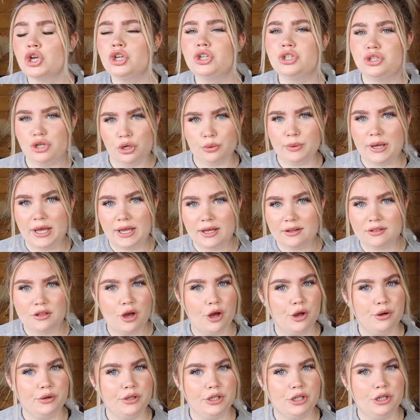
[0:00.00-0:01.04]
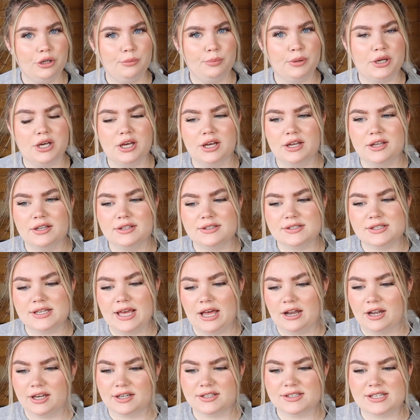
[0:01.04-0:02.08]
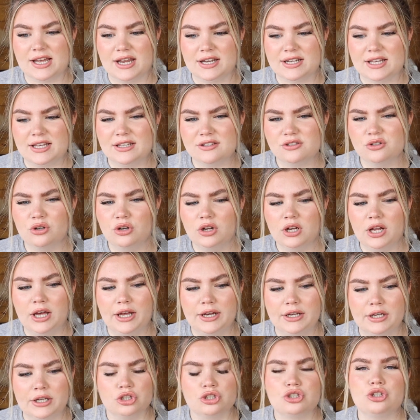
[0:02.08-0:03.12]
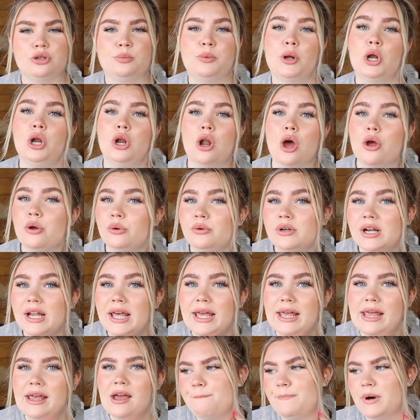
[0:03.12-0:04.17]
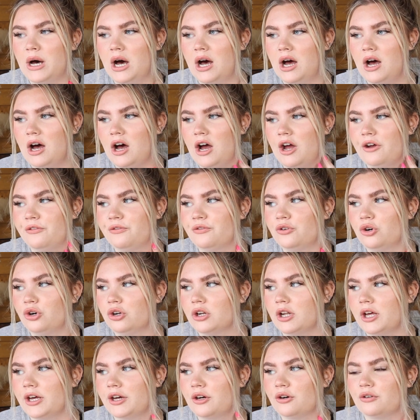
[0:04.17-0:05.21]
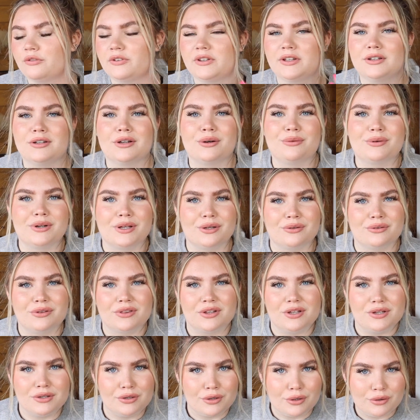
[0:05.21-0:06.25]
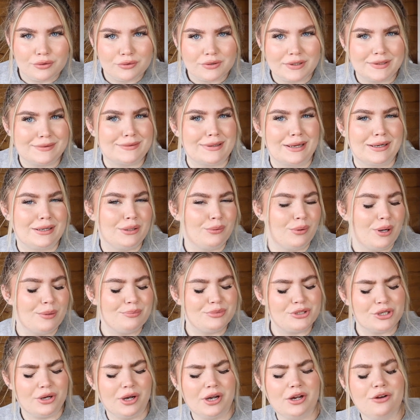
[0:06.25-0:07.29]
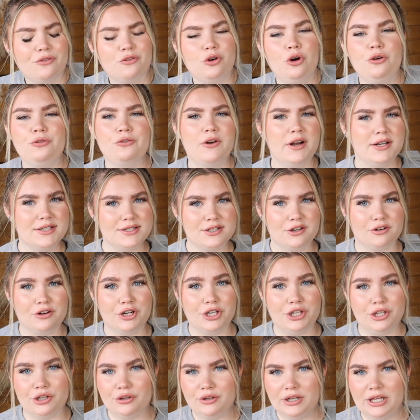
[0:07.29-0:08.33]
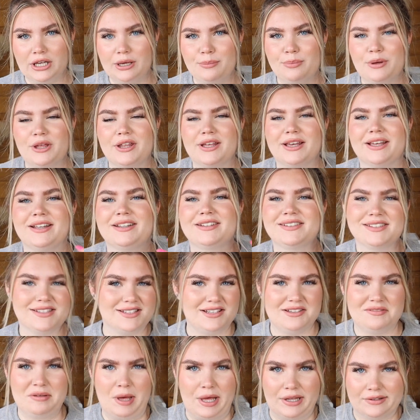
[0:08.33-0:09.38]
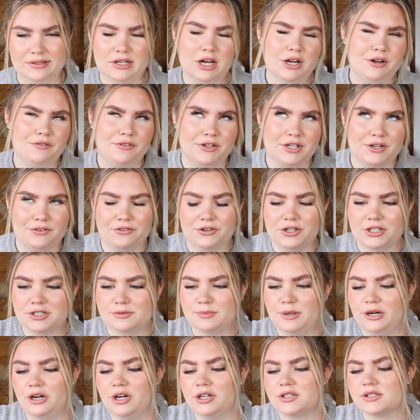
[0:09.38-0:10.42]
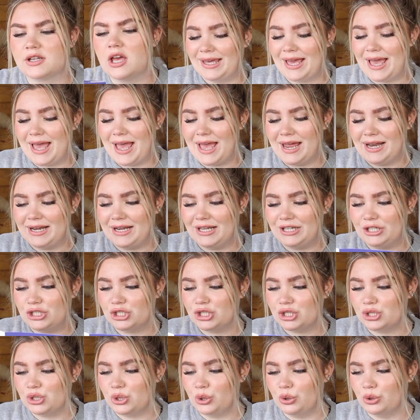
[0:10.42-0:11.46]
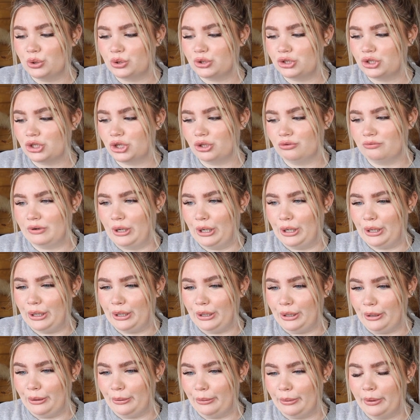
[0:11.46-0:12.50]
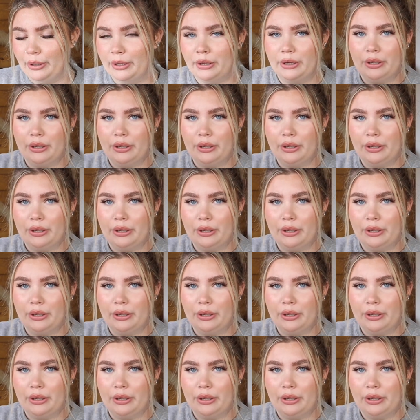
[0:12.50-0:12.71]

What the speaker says: doing the OU, because yeah, like I said, it's not like super lonely, but I've got like obviously no one else that knows exactly what I'm doing. I've got friends that are at uni, but it's kind of a different experience. Again, it just talks through